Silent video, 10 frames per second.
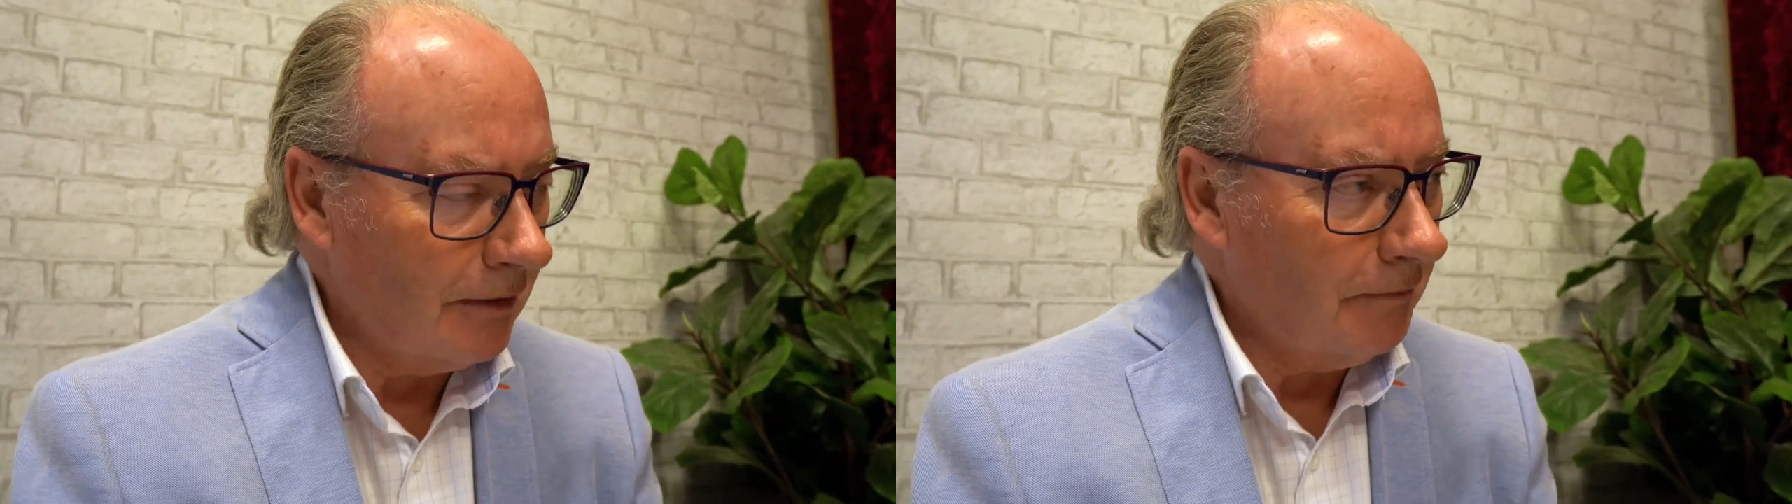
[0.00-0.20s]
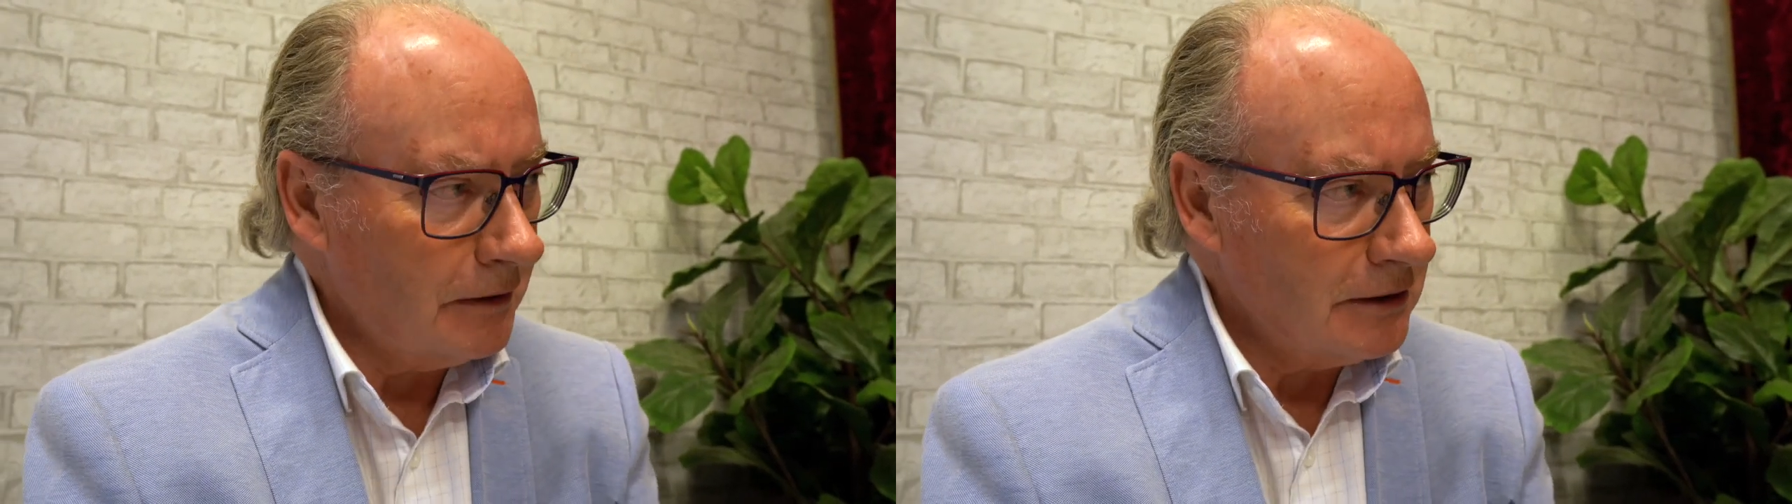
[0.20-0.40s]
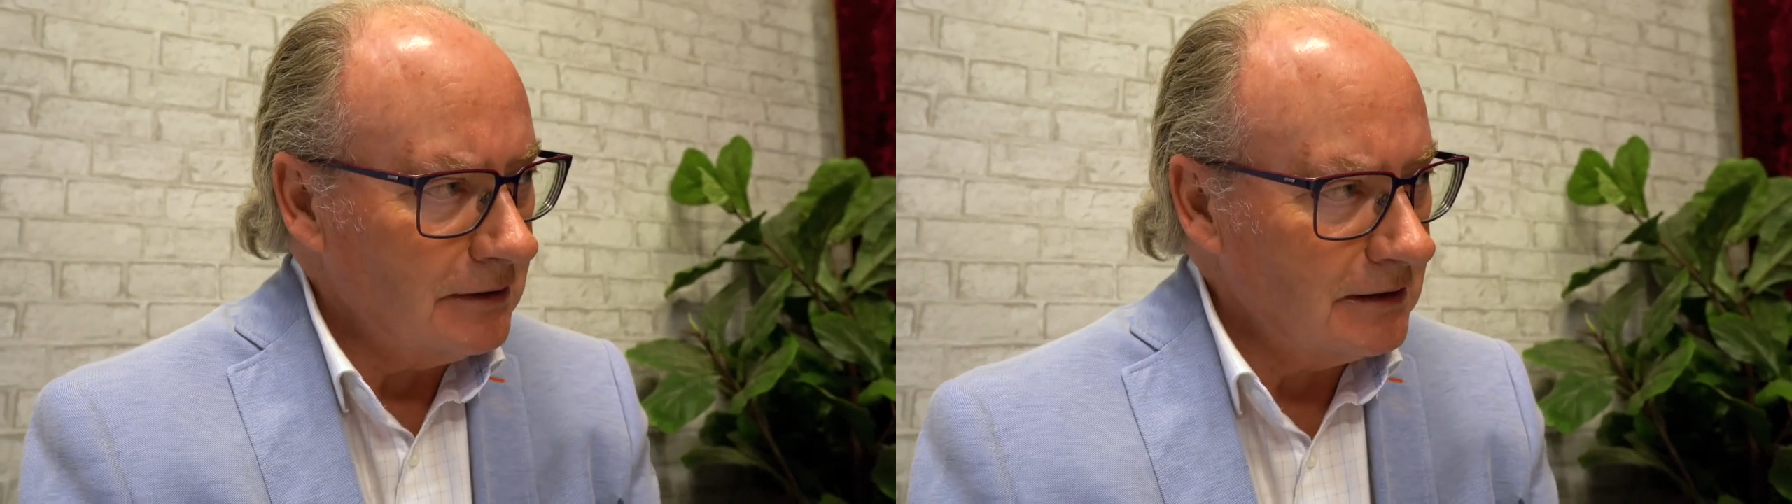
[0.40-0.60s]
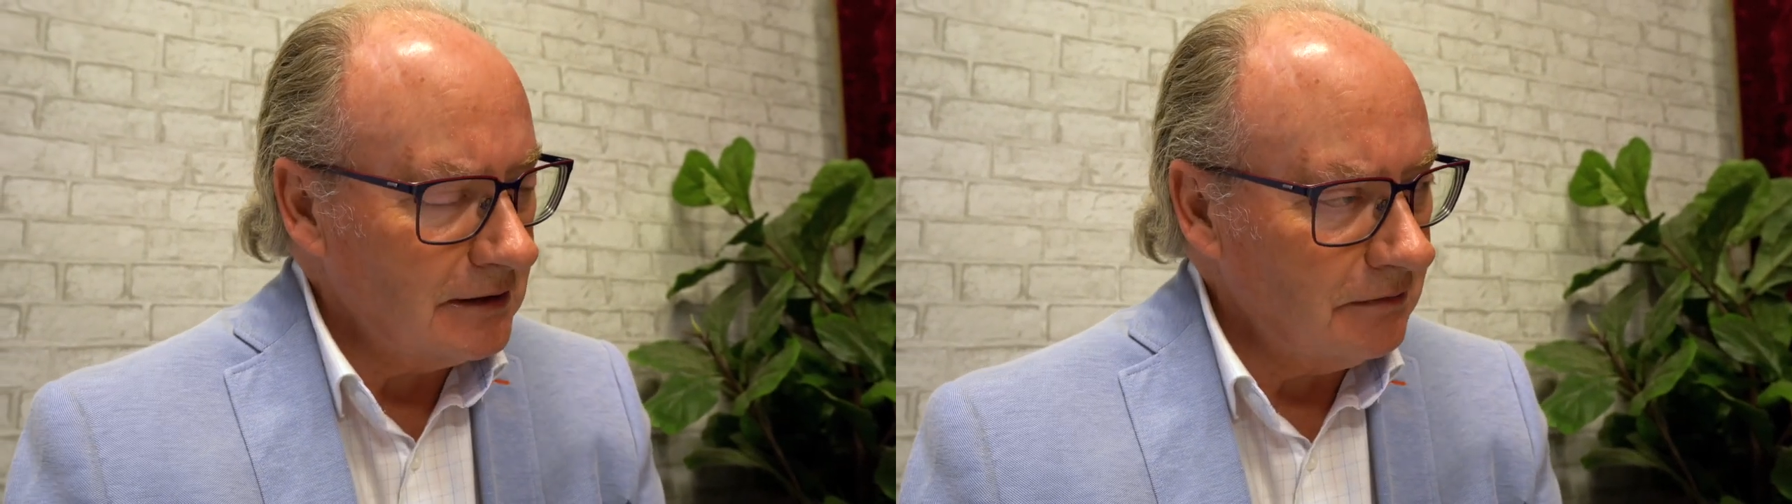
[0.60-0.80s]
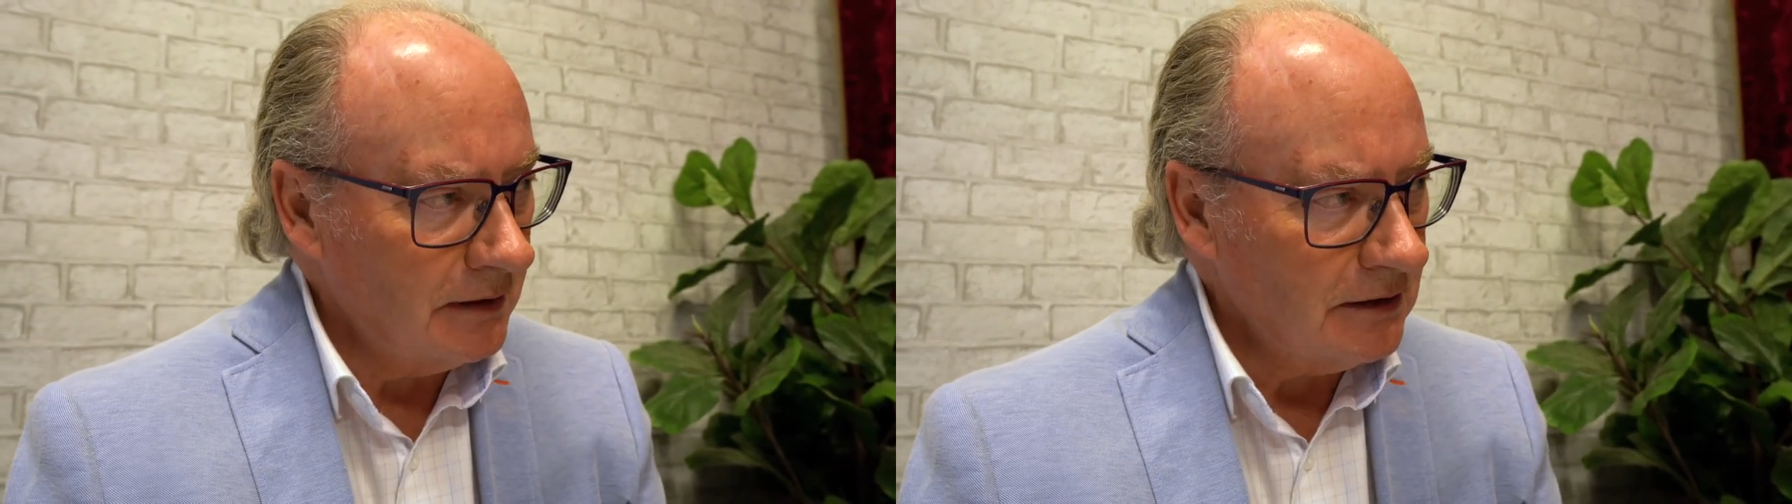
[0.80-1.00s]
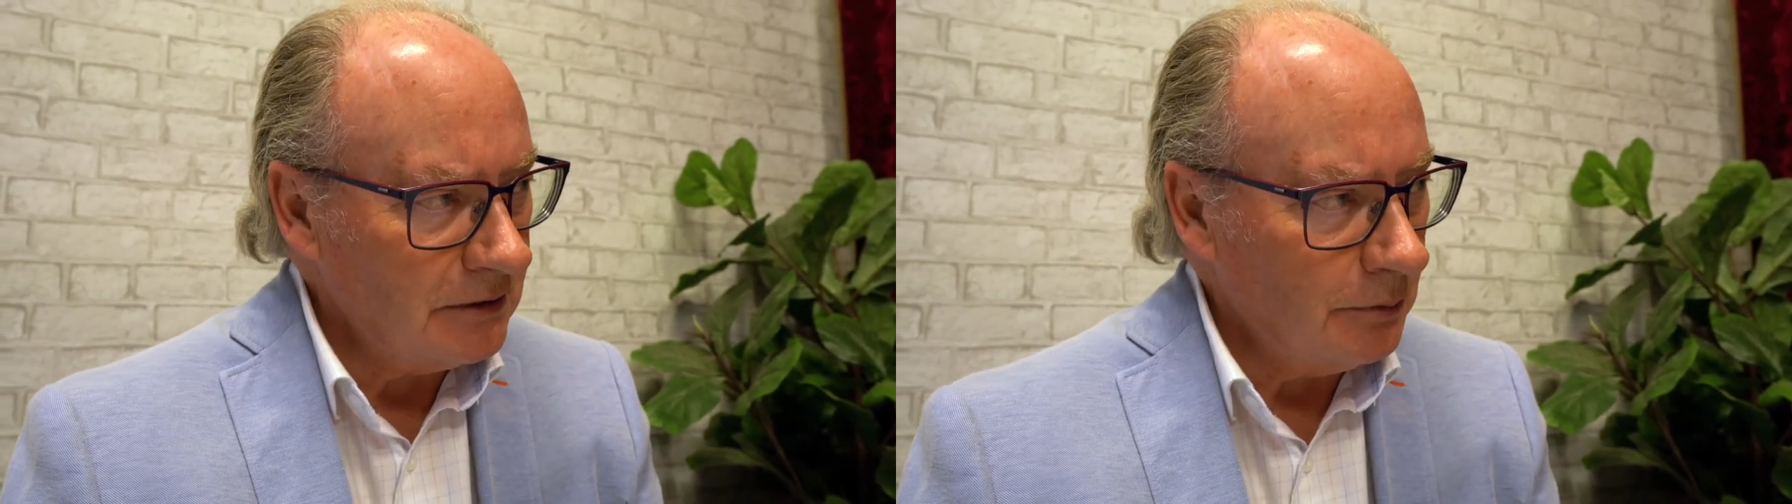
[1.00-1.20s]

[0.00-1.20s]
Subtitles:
efficiency is finished.